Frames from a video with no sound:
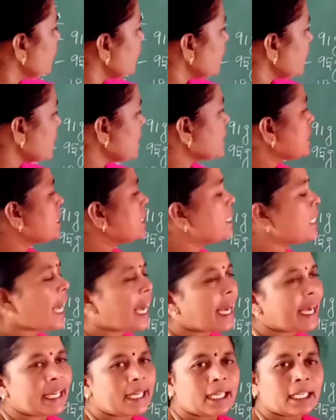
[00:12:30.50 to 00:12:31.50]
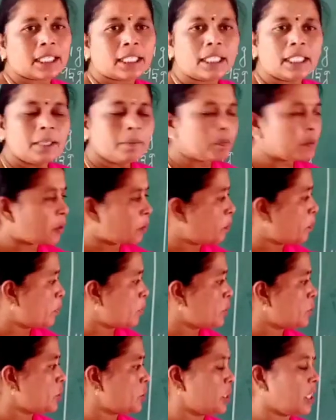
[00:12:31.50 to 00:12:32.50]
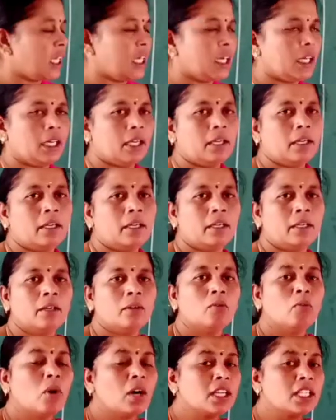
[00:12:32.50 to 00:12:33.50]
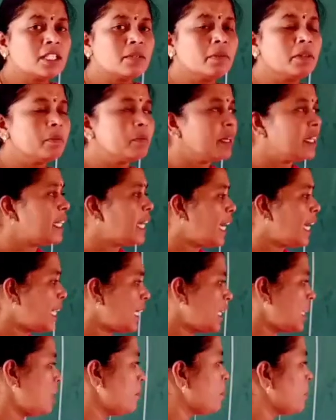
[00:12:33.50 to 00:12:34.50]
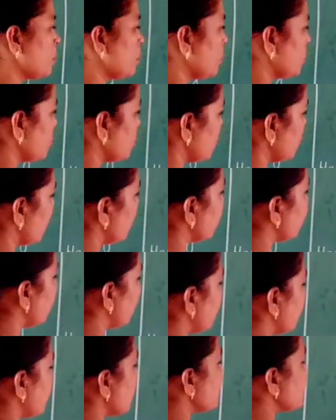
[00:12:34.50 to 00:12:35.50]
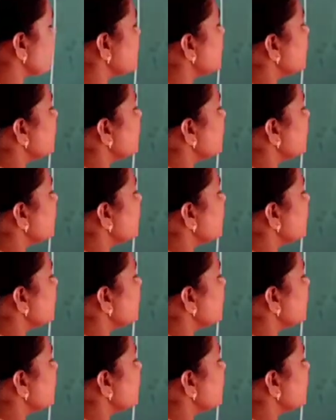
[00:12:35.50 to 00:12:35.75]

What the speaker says: is directly proportional. What is meant by directly proportional? That is